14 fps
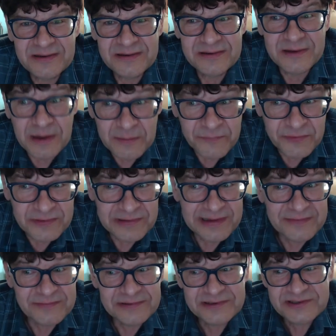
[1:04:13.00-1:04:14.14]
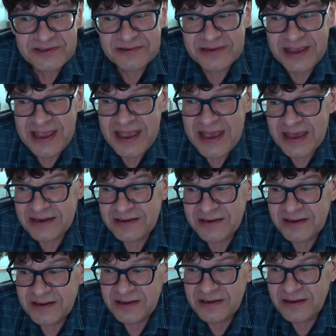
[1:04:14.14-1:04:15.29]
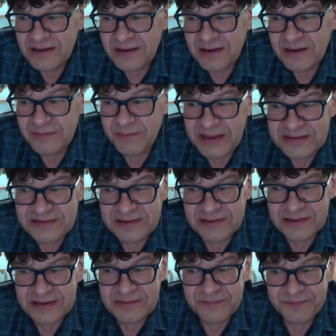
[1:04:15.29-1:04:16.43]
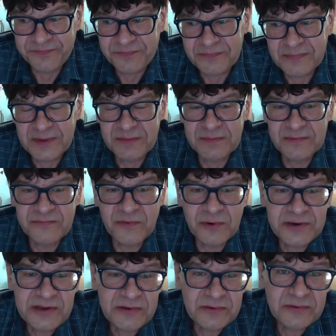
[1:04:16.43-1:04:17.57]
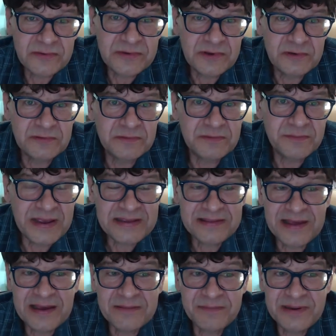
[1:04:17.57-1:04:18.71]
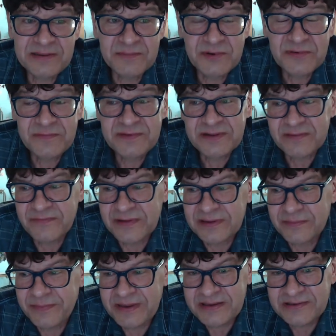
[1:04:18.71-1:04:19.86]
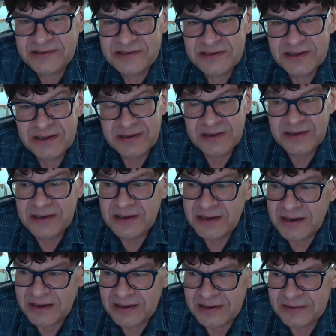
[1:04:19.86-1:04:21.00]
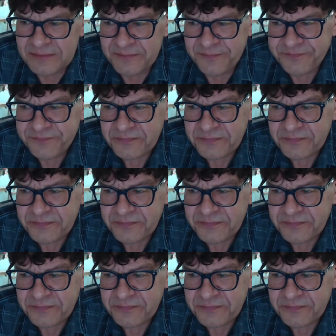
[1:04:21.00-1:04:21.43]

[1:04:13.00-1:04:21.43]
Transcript: comfort level as you can uh, mentally before you you make that big move to the Philippines. Um,